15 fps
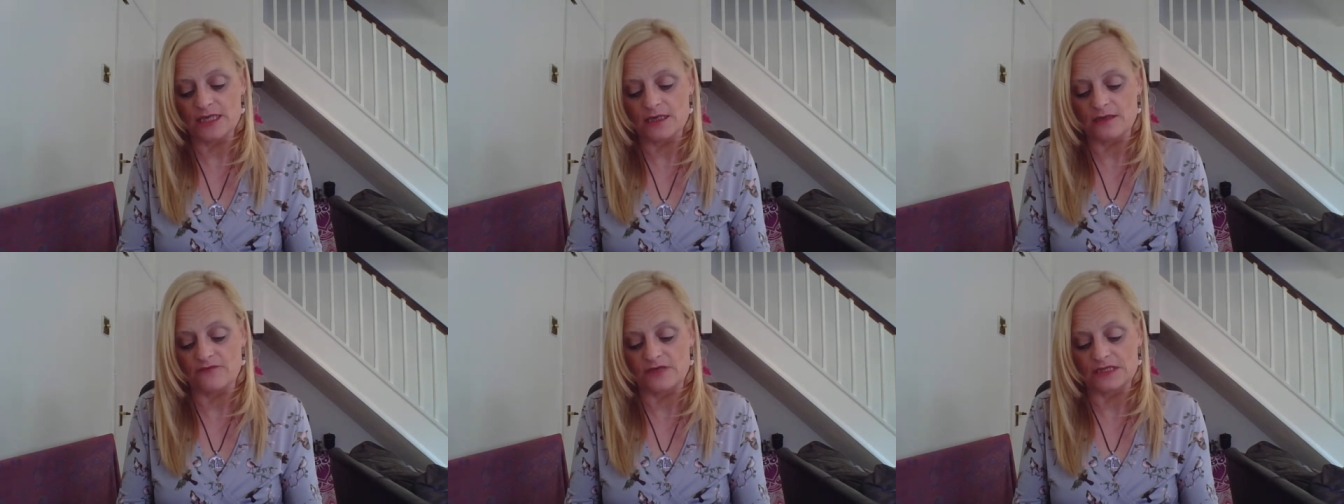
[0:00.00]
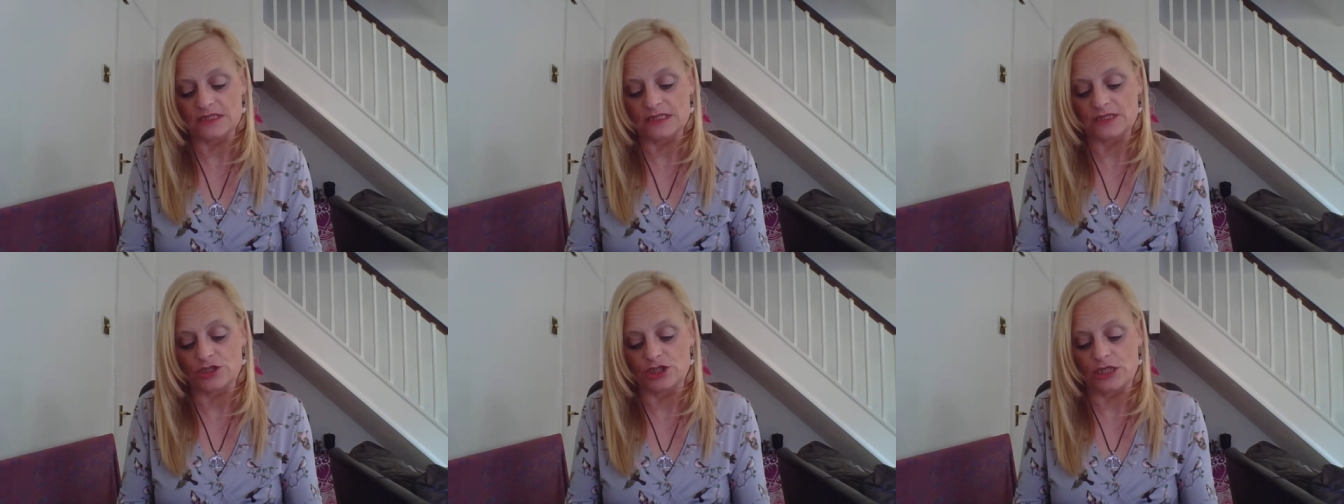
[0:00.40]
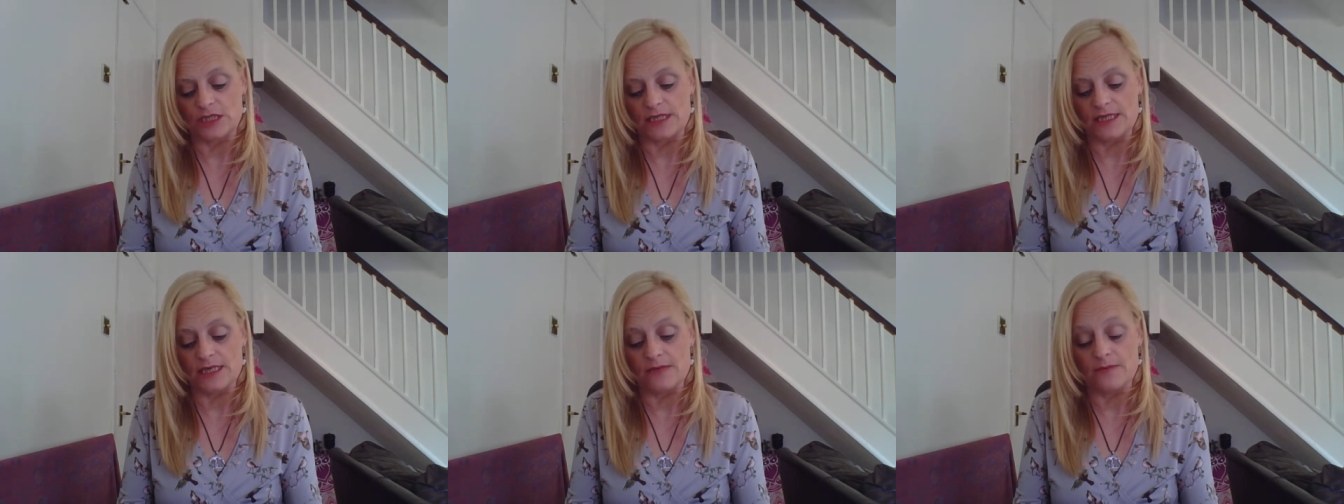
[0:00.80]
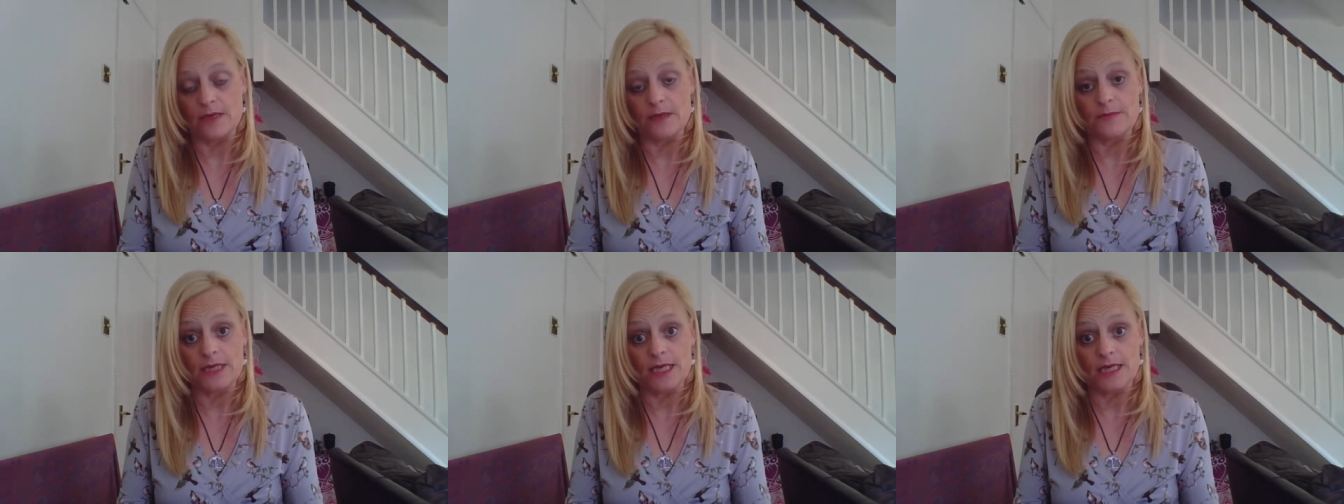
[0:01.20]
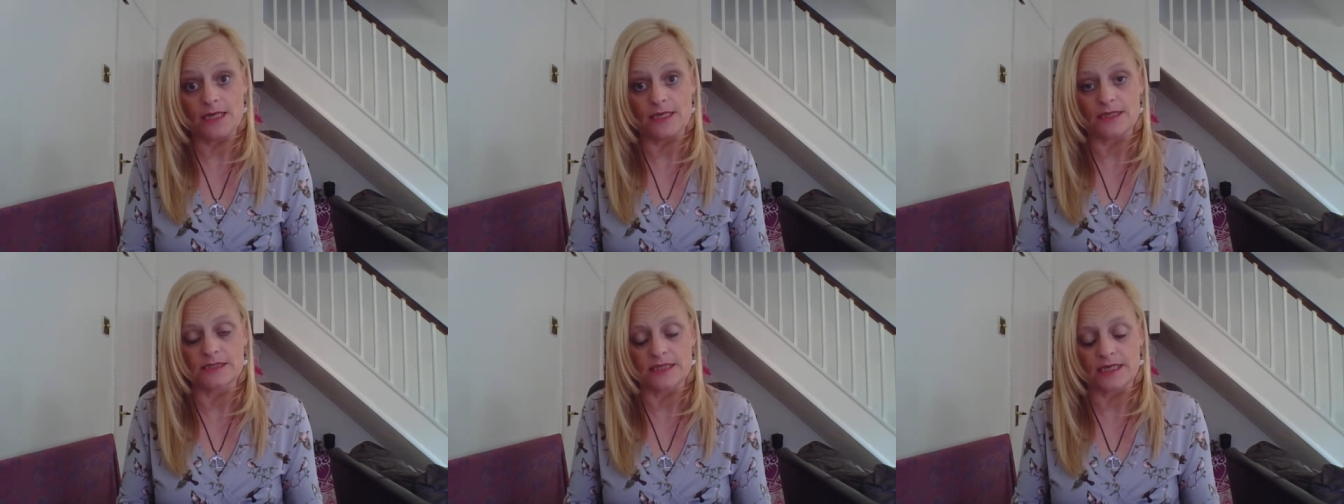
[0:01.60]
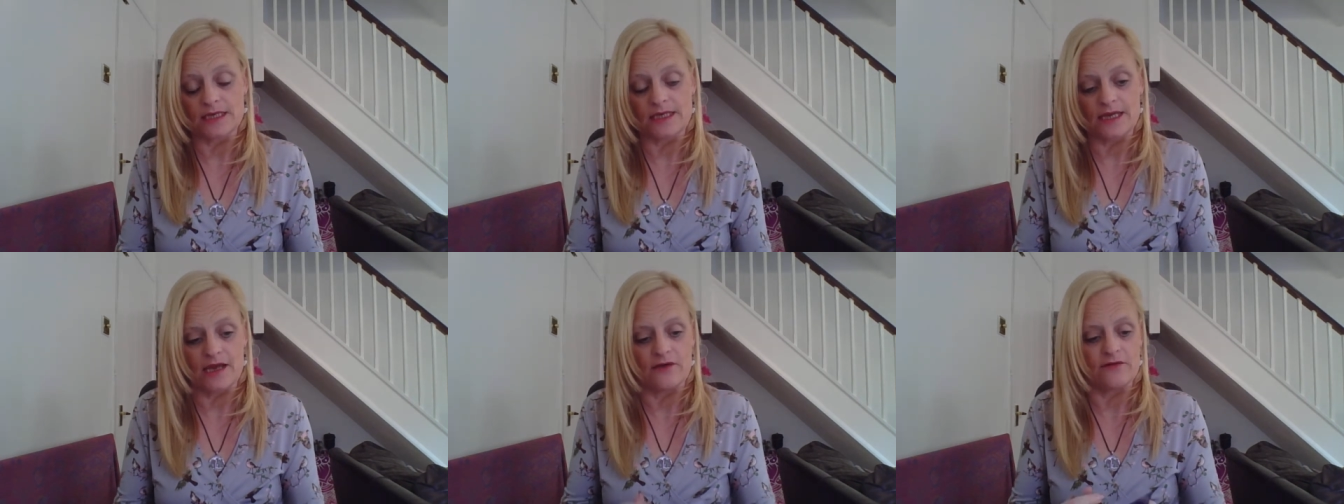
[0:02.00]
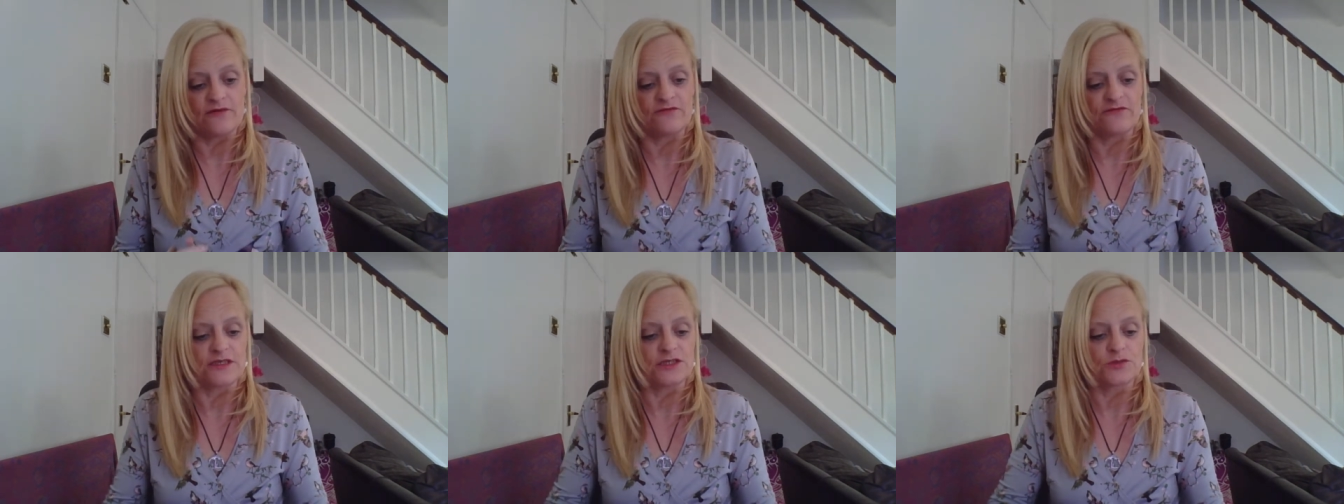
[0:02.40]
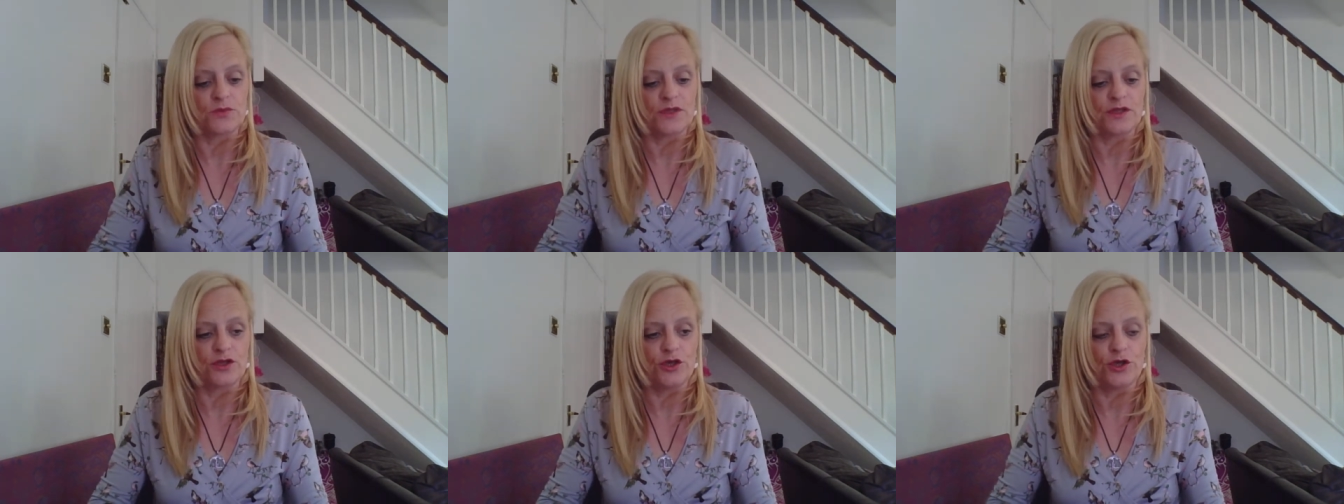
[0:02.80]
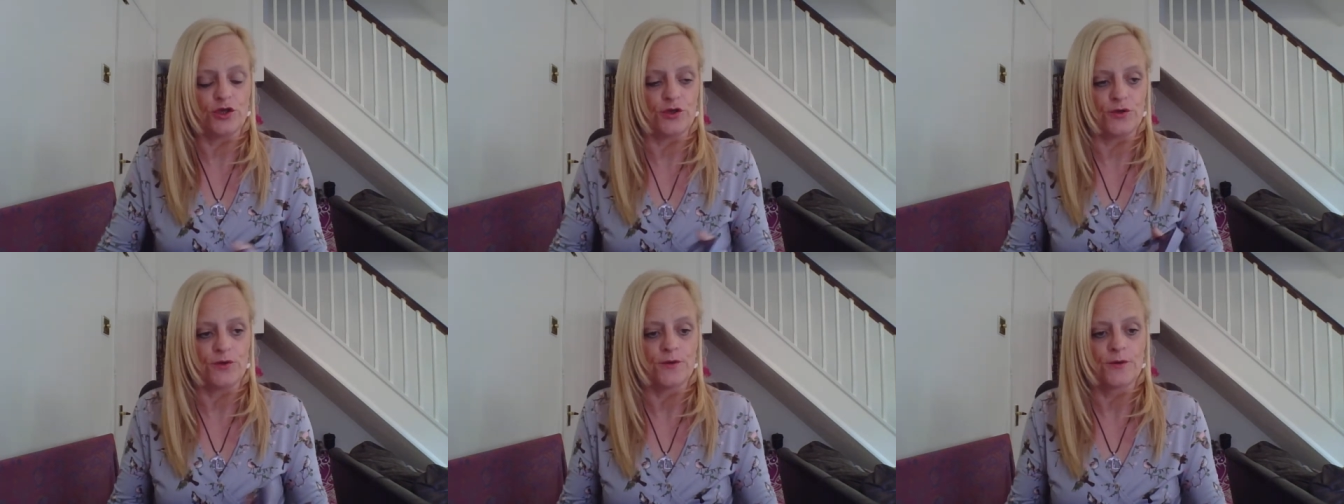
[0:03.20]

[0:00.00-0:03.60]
If I say she, it may be he. You take it how it fits with you,